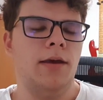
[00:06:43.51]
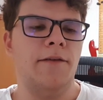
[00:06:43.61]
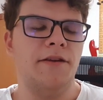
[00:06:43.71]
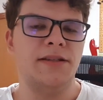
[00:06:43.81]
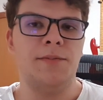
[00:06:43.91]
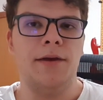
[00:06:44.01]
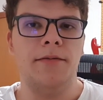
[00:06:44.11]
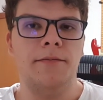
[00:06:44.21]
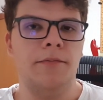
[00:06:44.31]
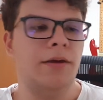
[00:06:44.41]
give it a spin
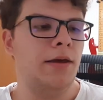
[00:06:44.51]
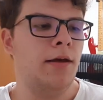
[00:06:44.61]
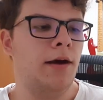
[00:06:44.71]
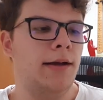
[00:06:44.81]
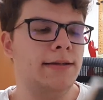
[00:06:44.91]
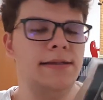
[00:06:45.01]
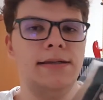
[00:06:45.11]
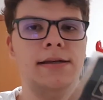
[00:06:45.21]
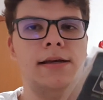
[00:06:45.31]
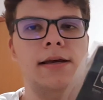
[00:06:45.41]

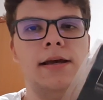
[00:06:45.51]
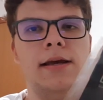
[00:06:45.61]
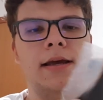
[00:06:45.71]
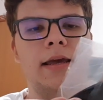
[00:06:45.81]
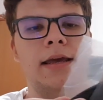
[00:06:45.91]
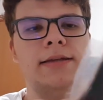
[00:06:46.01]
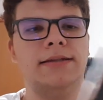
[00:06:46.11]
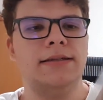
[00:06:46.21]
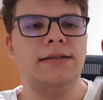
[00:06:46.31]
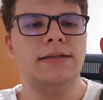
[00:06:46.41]
because
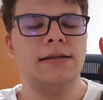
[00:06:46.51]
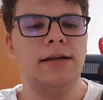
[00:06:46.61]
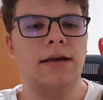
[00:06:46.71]
it's